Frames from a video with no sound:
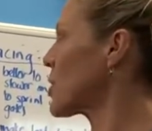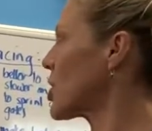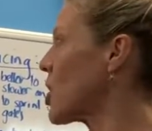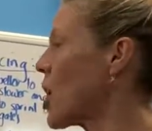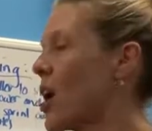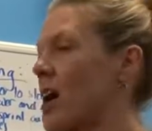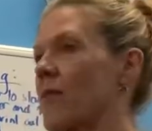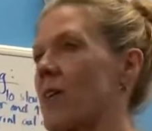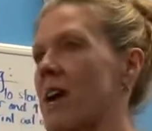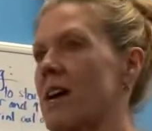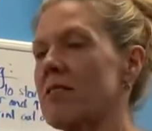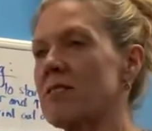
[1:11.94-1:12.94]
long
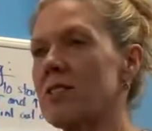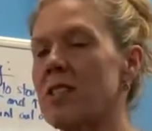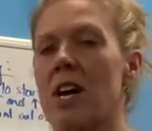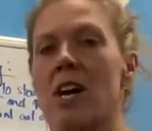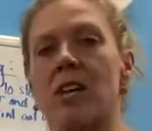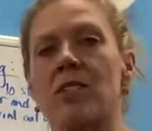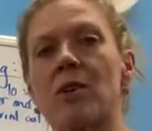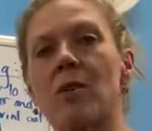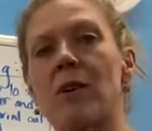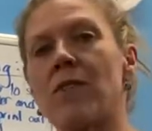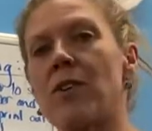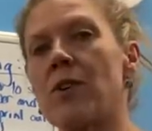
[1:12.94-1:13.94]
rounds, so
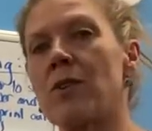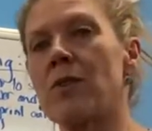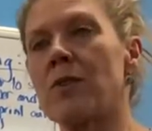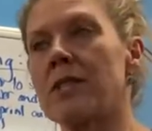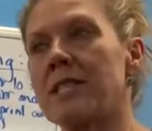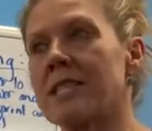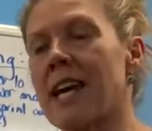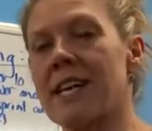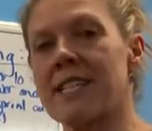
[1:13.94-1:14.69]
if you decide